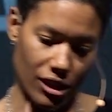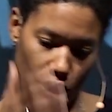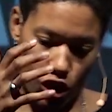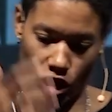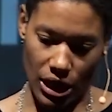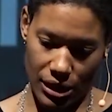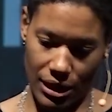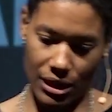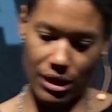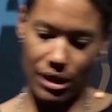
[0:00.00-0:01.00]
It's
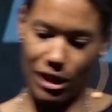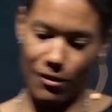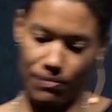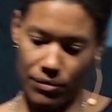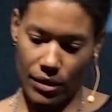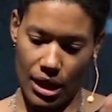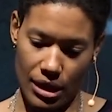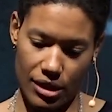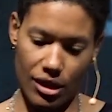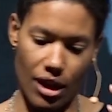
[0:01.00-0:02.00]
justice and
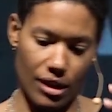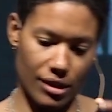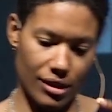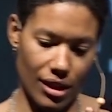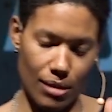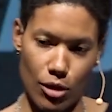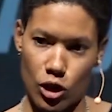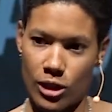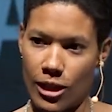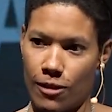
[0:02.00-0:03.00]
it's God extending
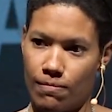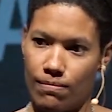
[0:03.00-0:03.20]
mercy.